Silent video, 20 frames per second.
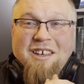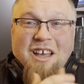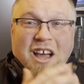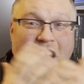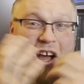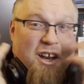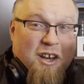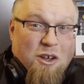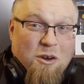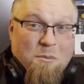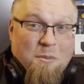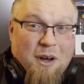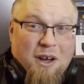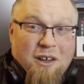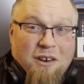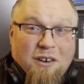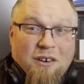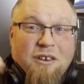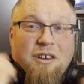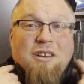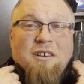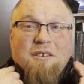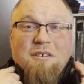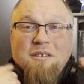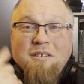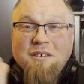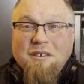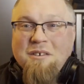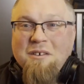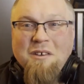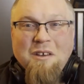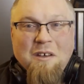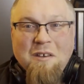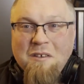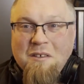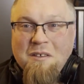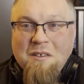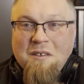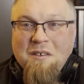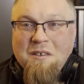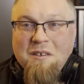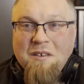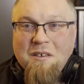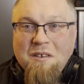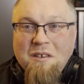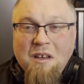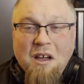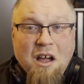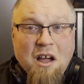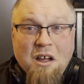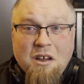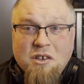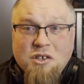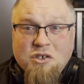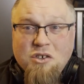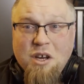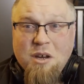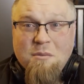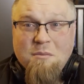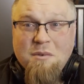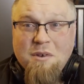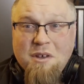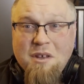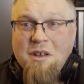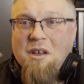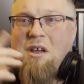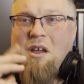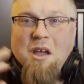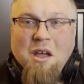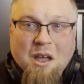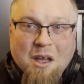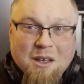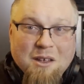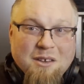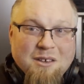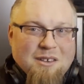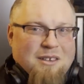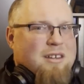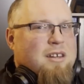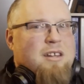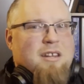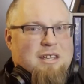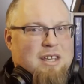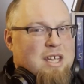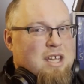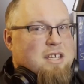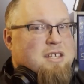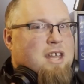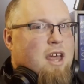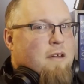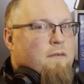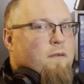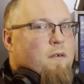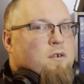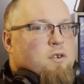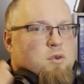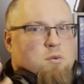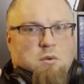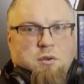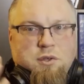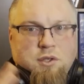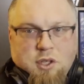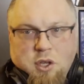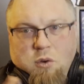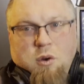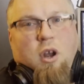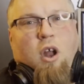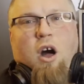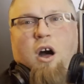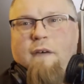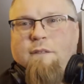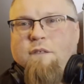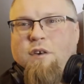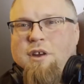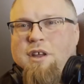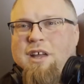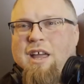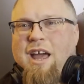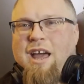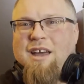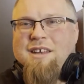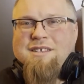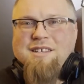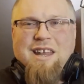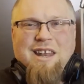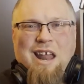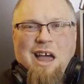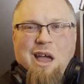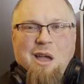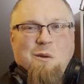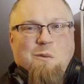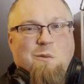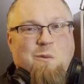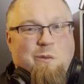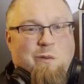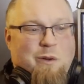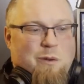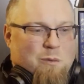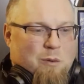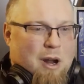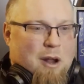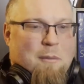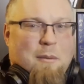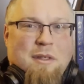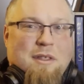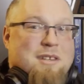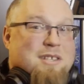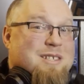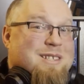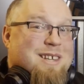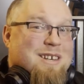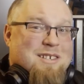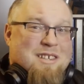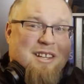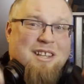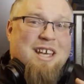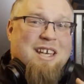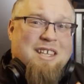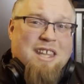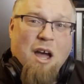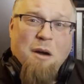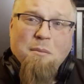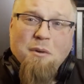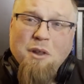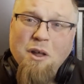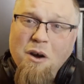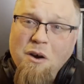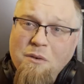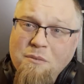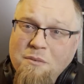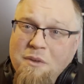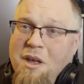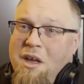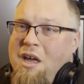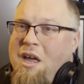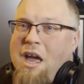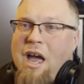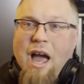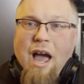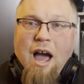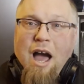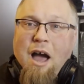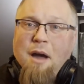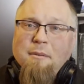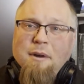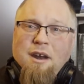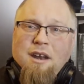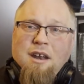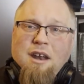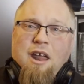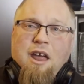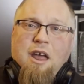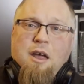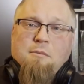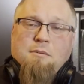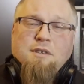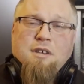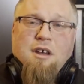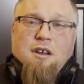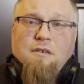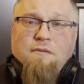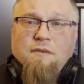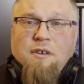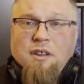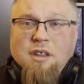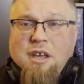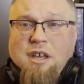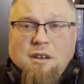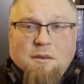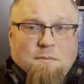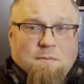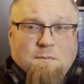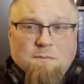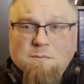audio monitoring on stream, these headphones will do it all for you guys, and I will recommend this. There's a link down below. I'm not an Amazon affiliate,